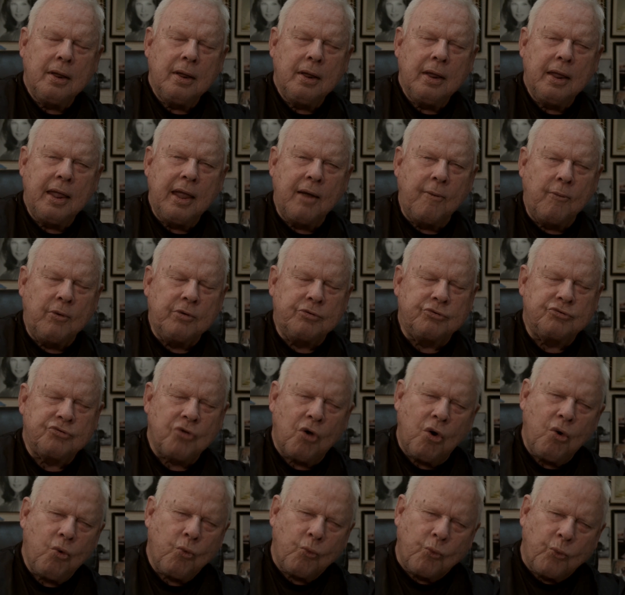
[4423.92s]
It was
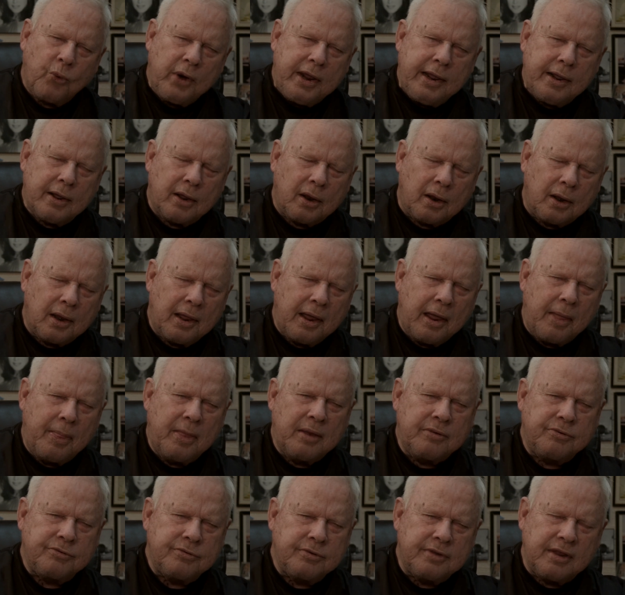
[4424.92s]
so real, and
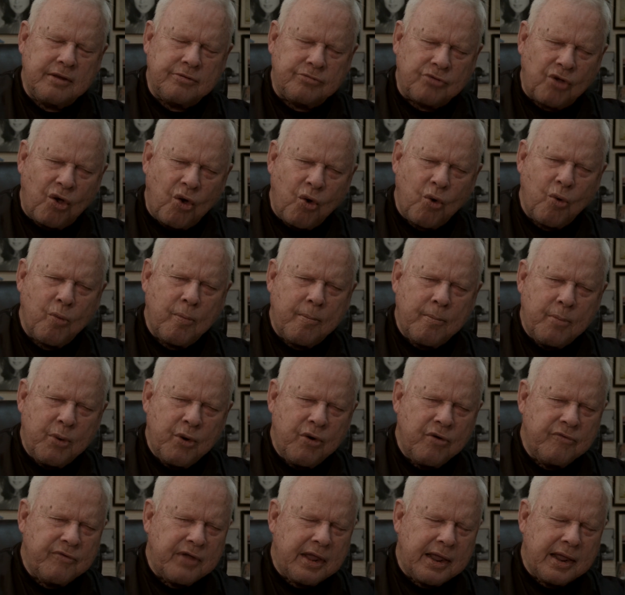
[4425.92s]
this home
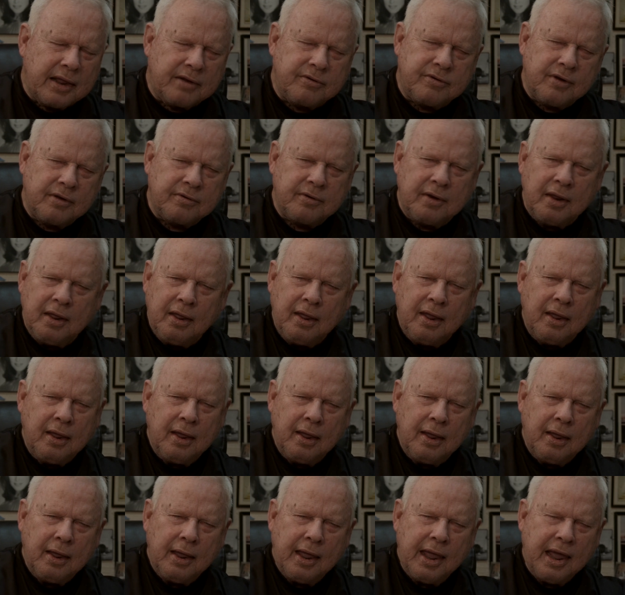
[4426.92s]
movie,
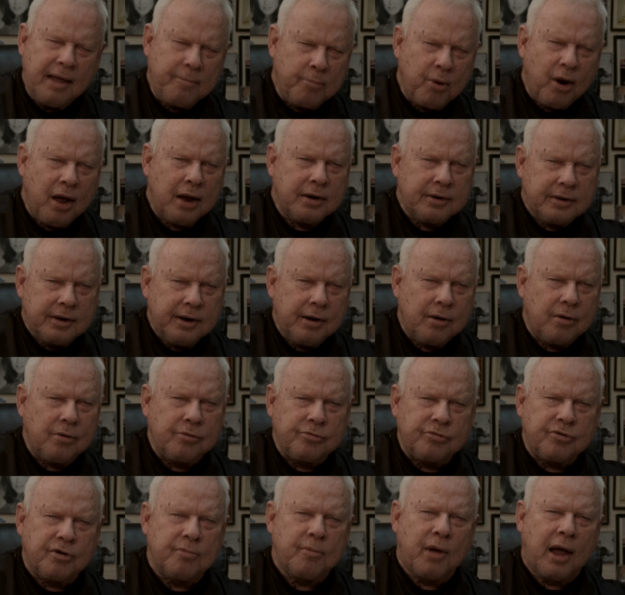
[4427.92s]
it brought
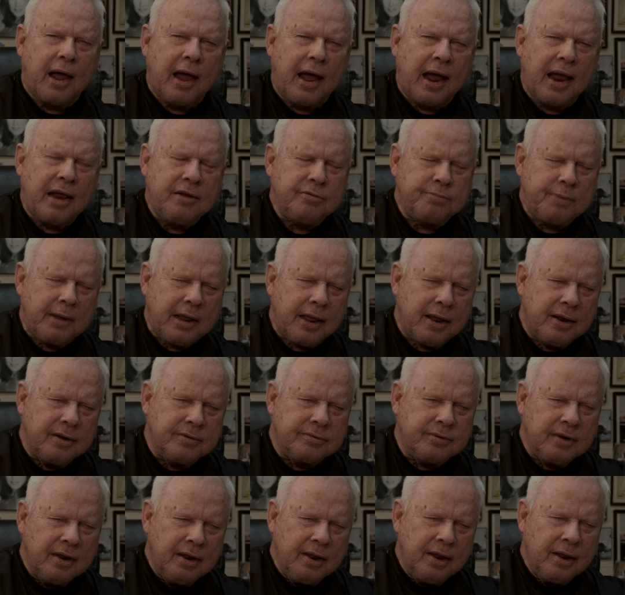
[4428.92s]
tears to my eyes
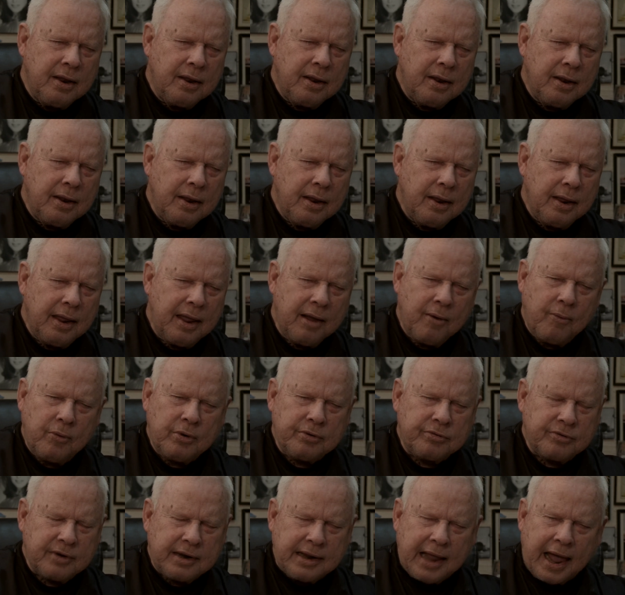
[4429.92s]
because it
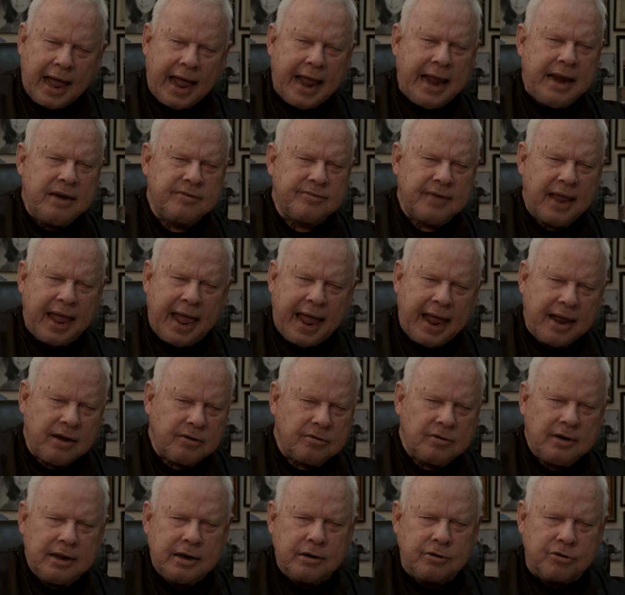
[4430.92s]
was guys
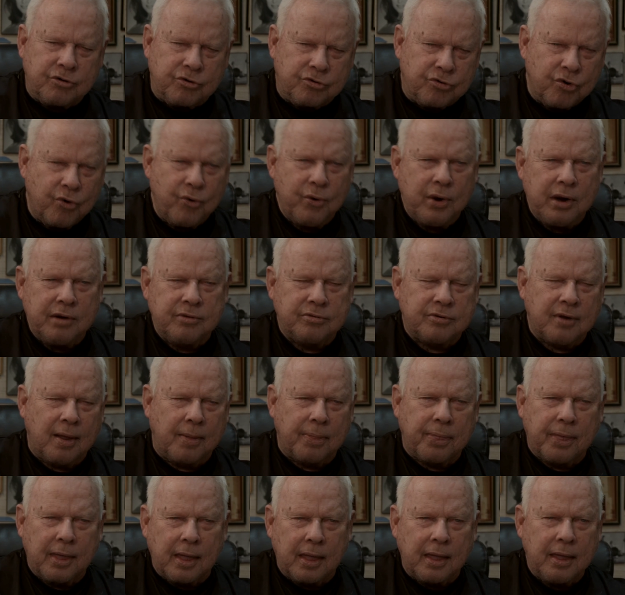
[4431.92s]
actually doing
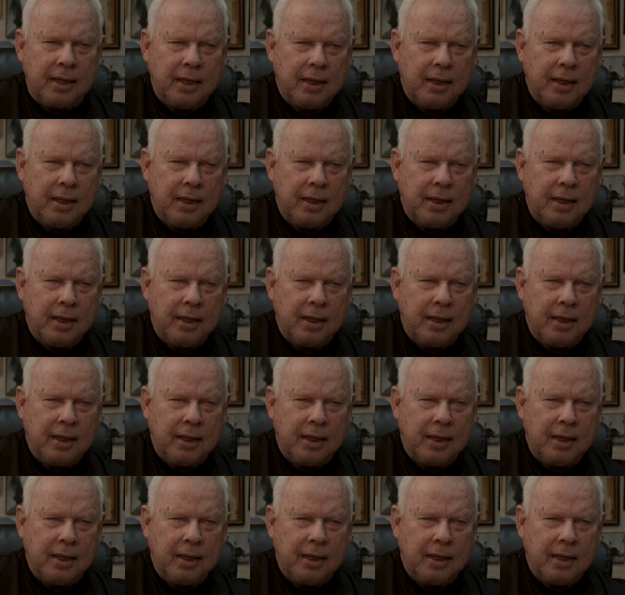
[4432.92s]
something.